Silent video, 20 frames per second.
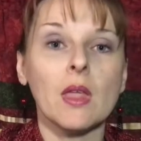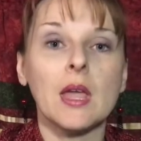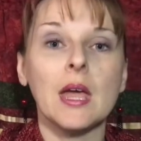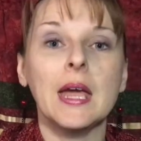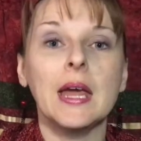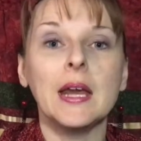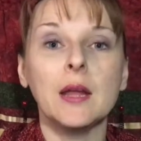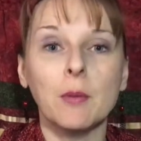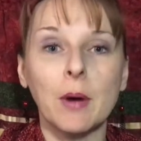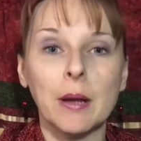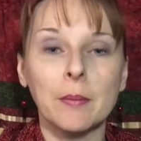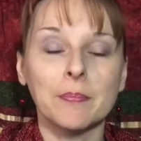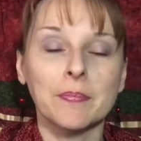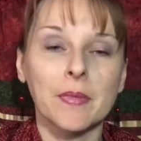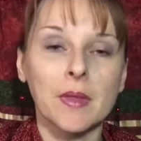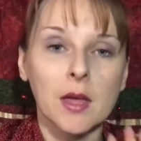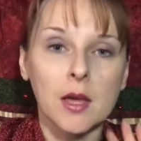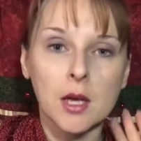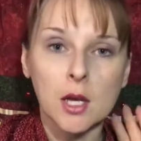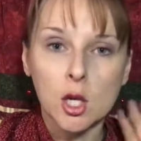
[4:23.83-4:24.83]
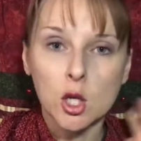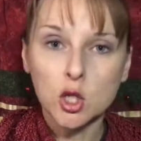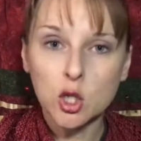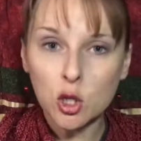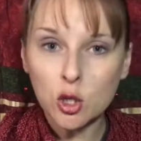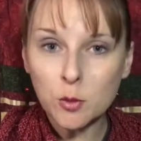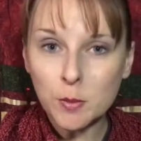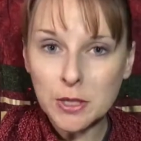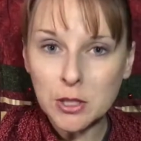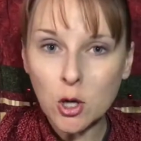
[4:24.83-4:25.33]
anyway,
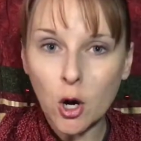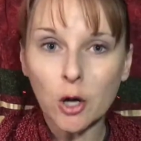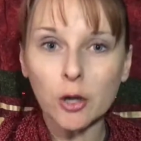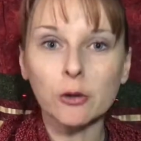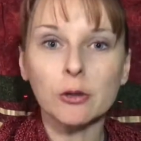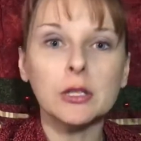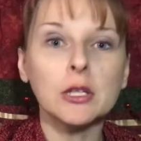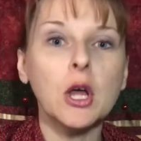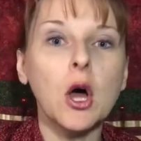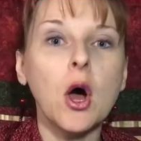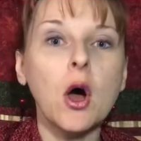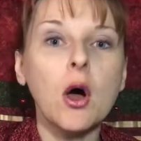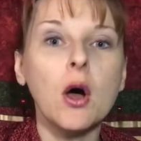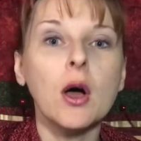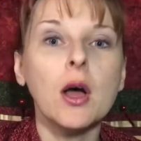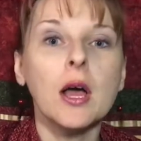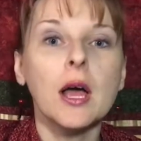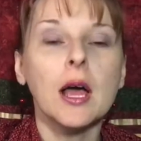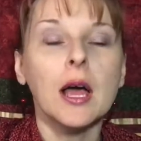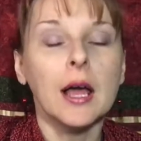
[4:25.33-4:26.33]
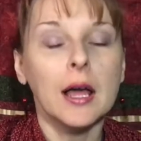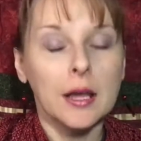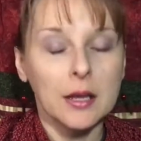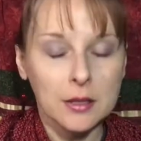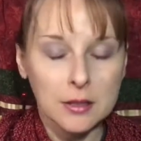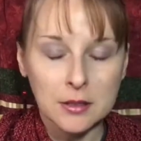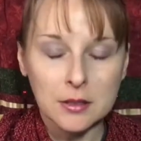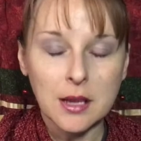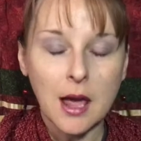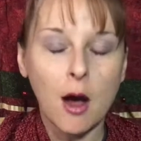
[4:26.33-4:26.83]
soon to be daughter-in-law,
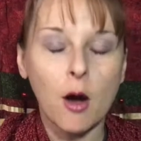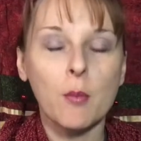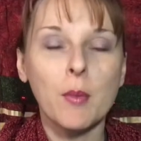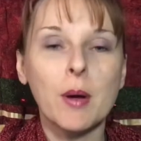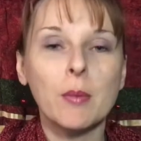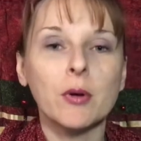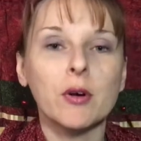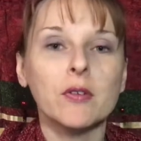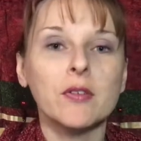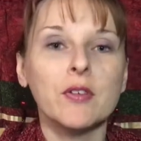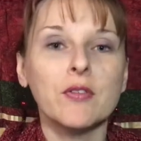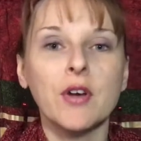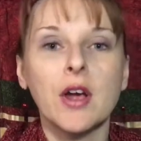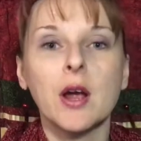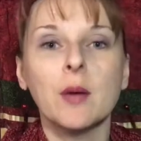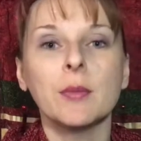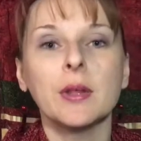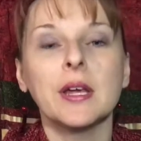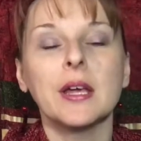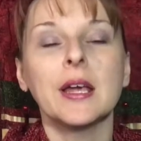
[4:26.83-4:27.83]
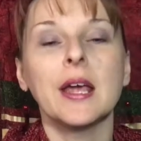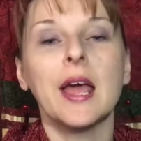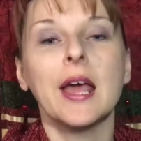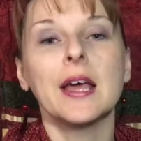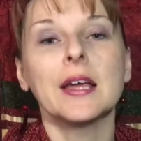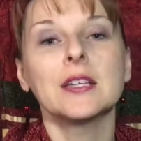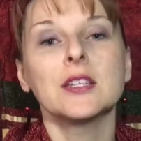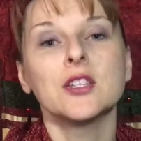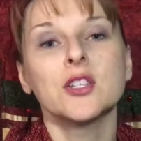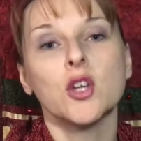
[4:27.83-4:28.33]
now a member of the family,
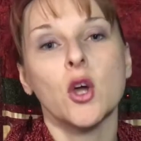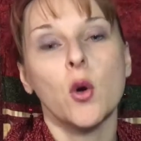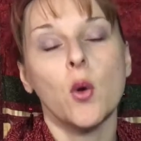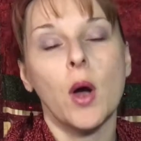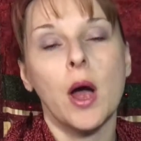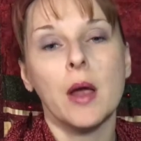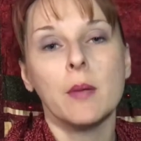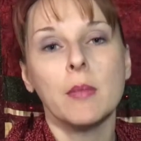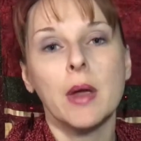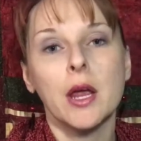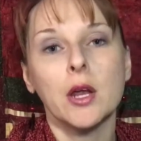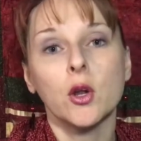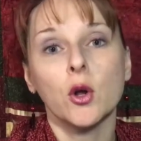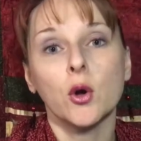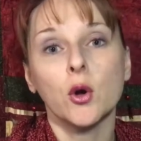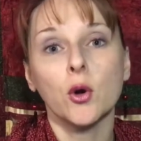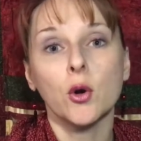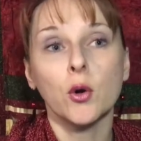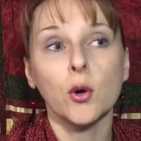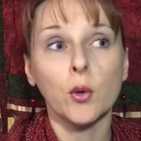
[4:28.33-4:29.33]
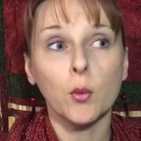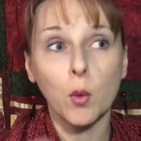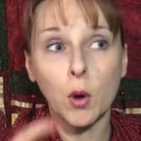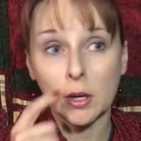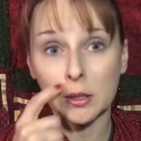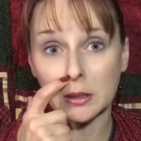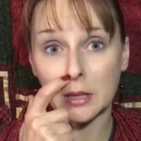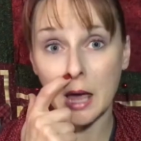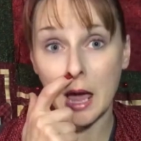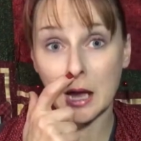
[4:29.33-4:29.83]
and so I made her
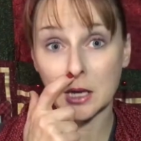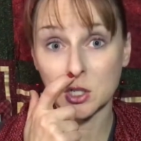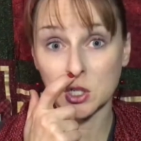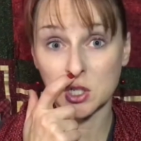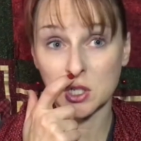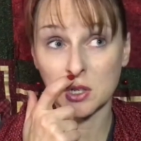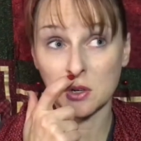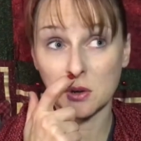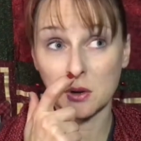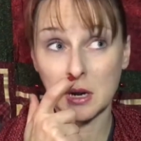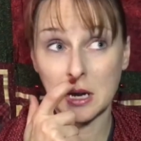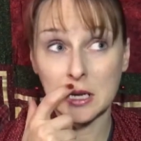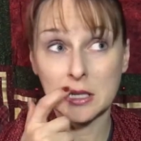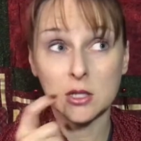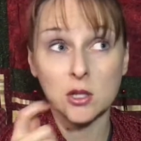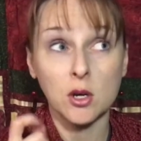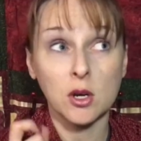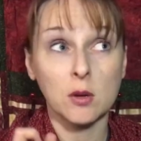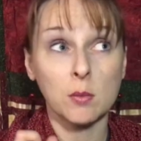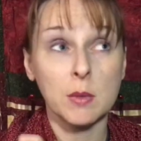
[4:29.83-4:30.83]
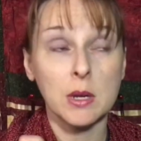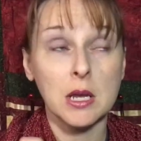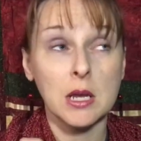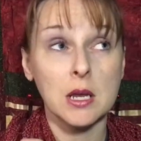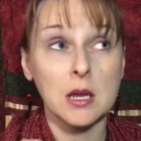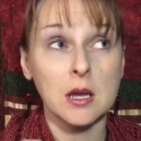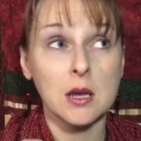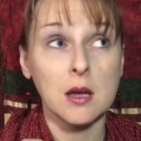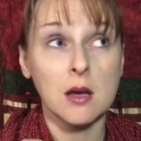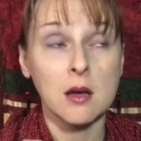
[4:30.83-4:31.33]
one last year. It took
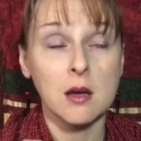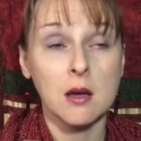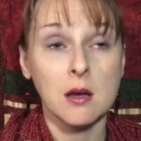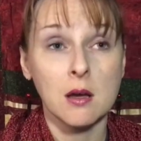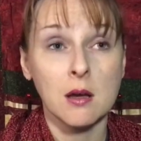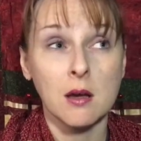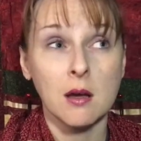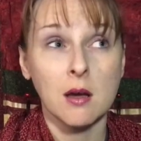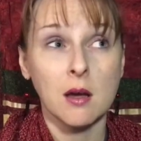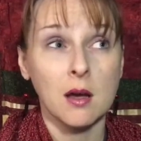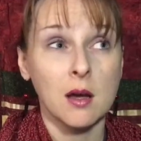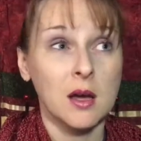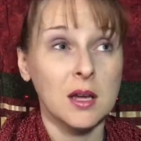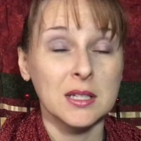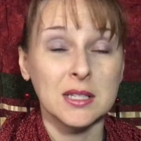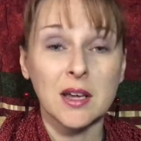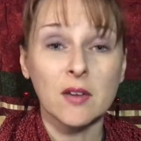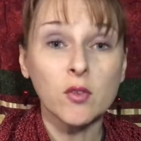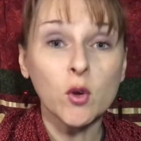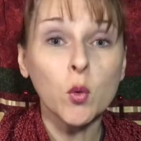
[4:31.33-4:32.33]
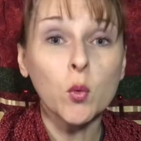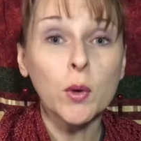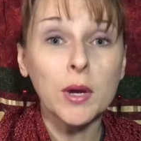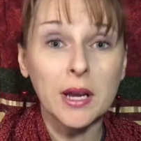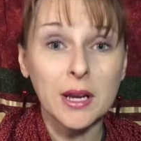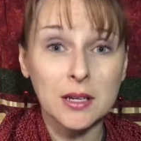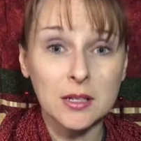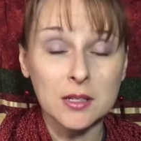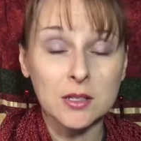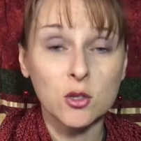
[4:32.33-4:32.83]
me several
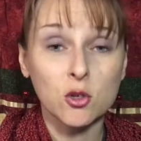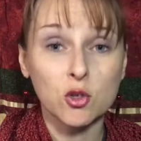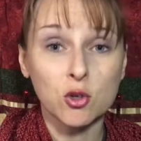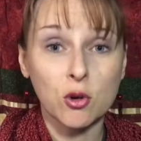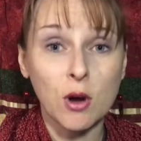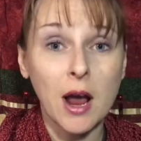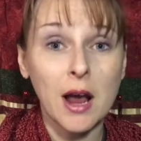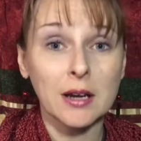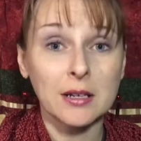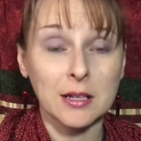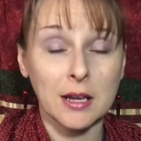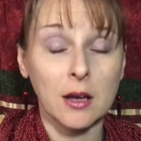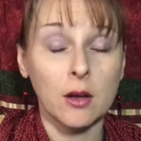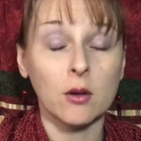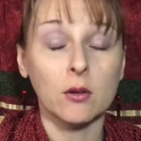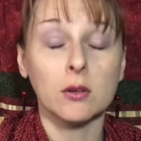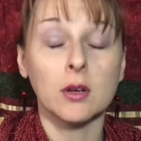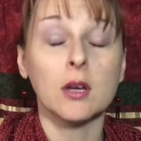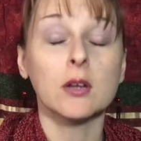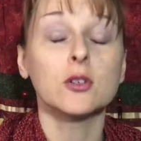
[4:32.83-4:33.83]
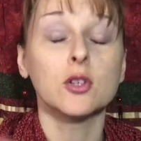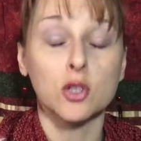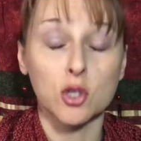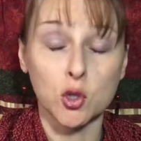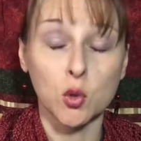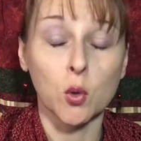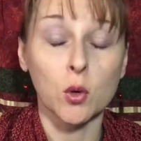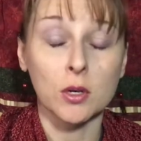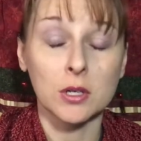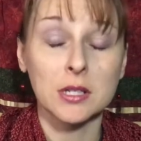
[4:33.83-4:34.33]
weeks to track down, to
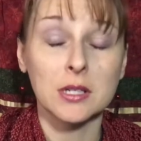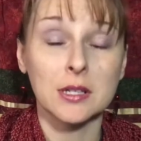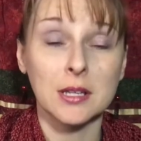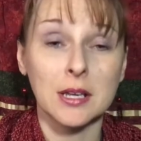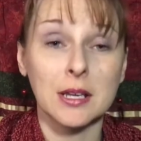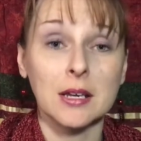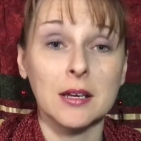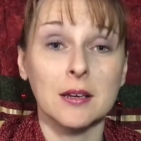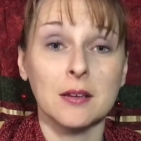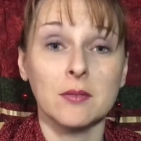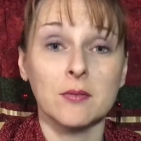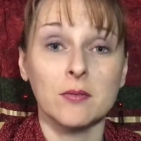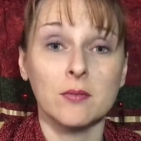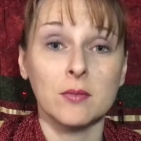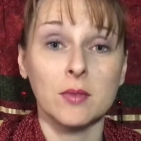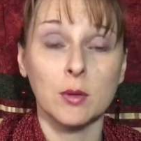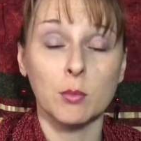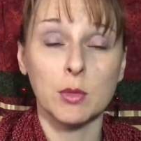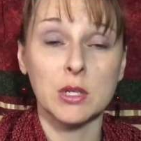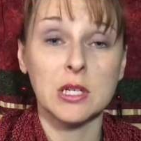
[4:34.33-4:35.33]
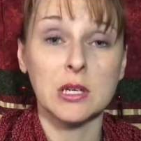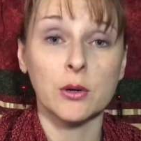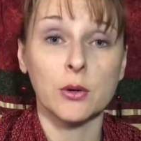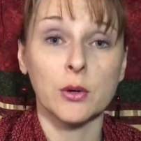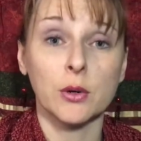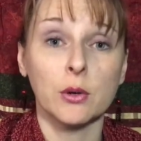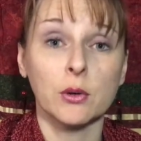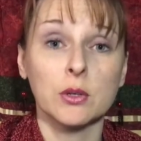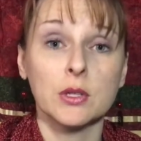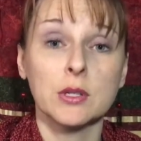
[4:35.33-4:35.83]
source the
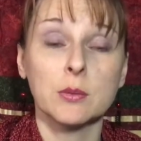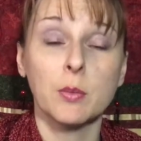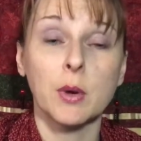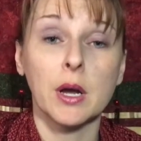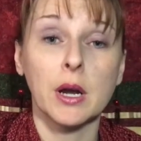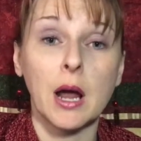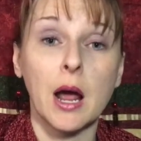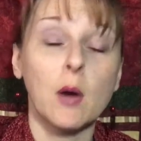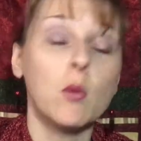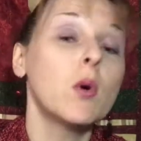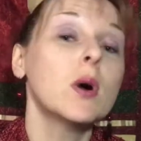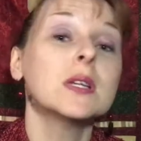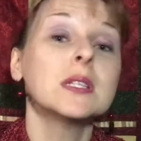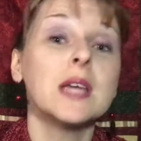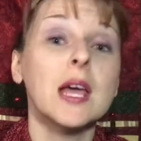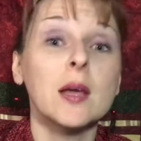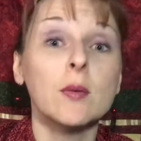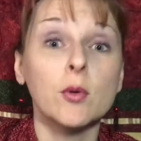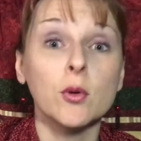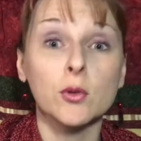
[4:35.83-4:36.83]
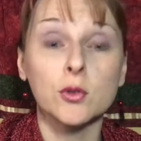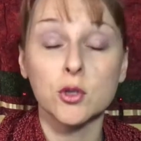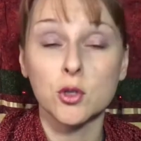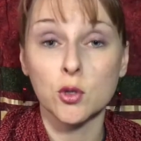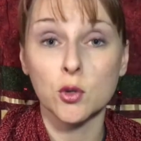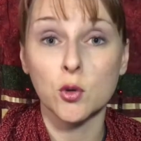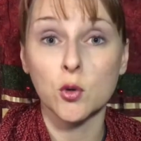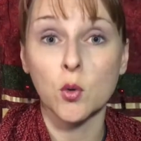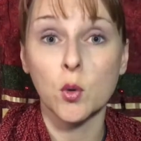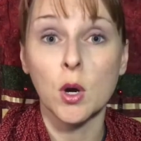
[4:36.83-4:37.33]
materials, but I was able
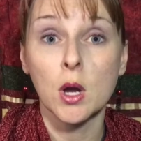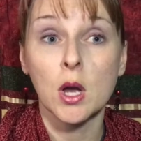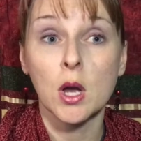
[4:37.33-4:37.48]
to